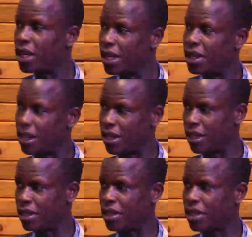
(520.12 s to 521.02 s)
the
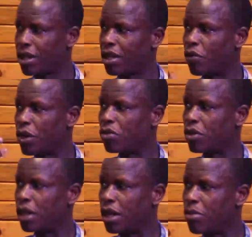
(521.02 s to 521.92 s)
internet. He went
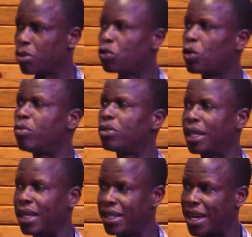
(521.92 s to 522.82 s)
on the devil's
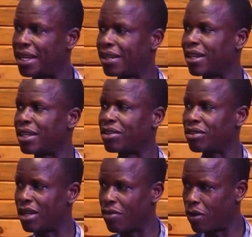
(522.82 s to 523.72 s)
website,
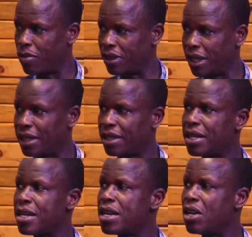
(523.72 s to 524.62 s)
Antichrist website,
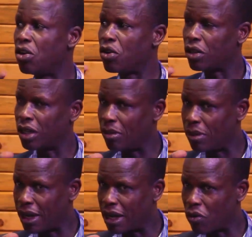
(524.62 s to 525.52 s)
logged in,
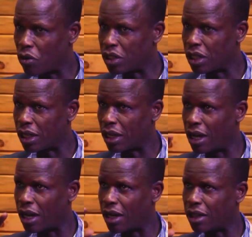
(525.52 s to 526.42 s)
began watching,
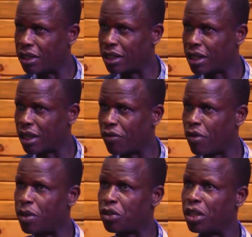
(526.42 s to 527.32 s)
checking
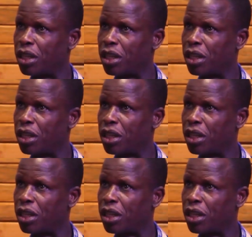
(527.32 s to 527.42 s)
information.